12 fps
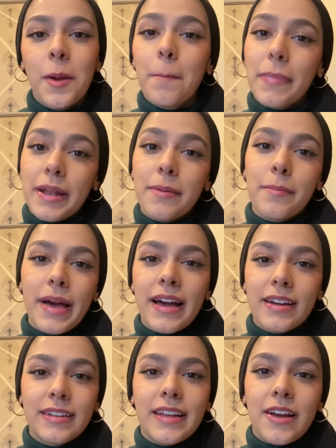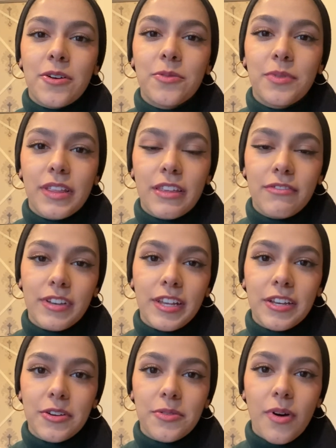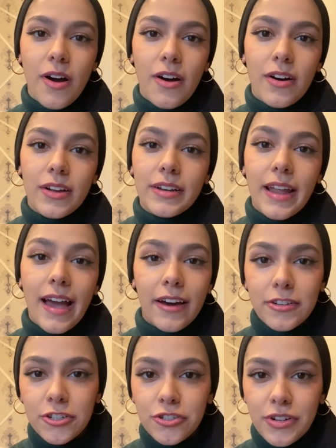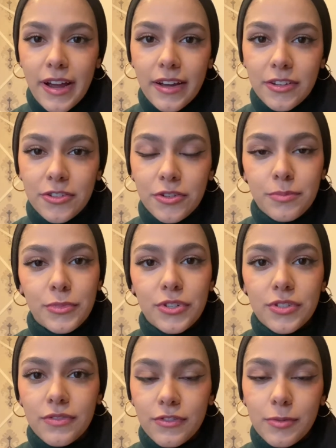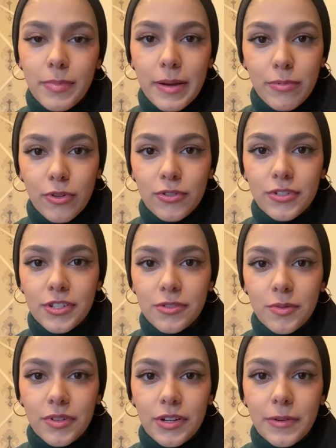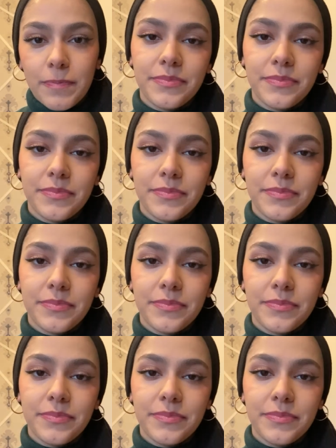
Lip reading: But I'm back now with a video on how to track your moods for bipolar disorder.